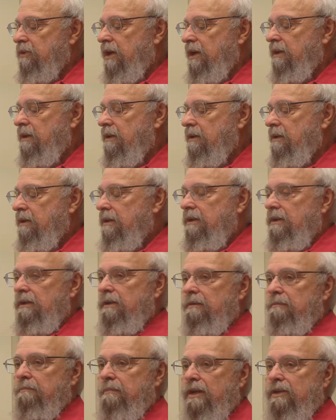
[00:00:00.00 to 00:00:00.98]
trying to
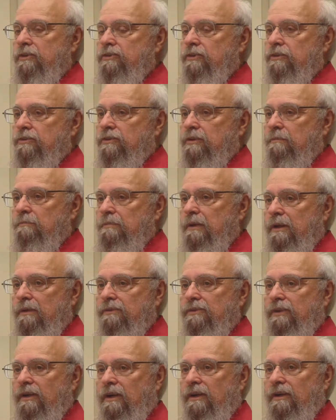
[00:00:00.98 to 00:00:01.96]
measure some
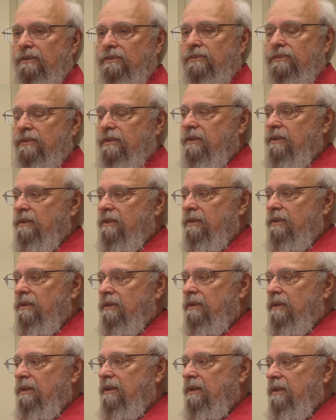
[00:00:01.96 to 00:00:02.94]
pulsars
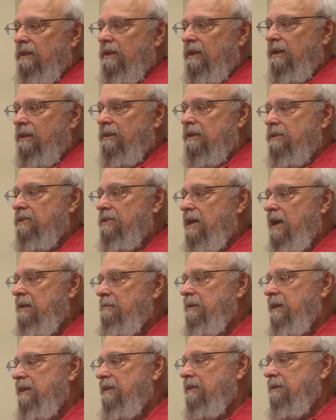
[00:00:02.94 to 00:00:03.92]
and the
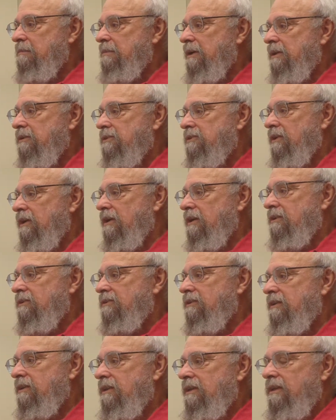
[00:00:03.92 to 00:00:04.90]
timing of the
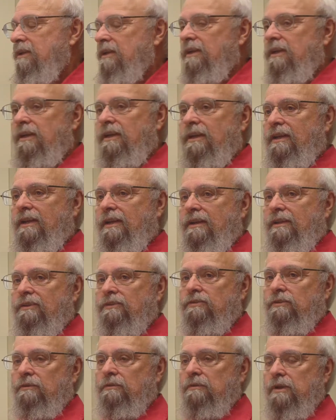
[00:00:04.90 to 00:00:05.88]
pulsars. And
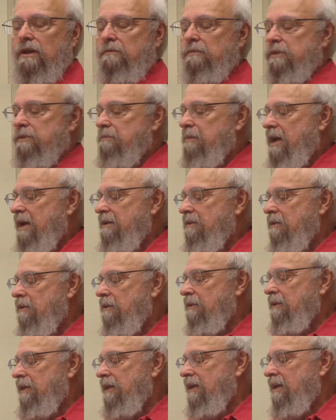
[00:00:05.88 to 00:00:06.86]
so that was my
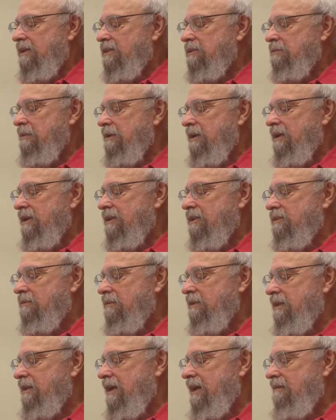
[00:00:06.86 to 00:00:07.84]
only experience
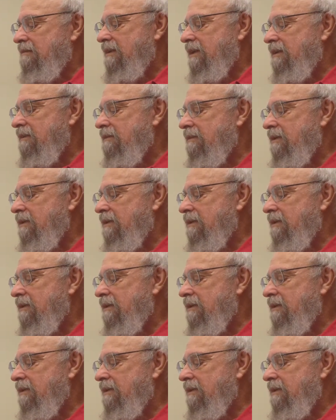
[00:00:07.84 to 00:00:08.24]
with having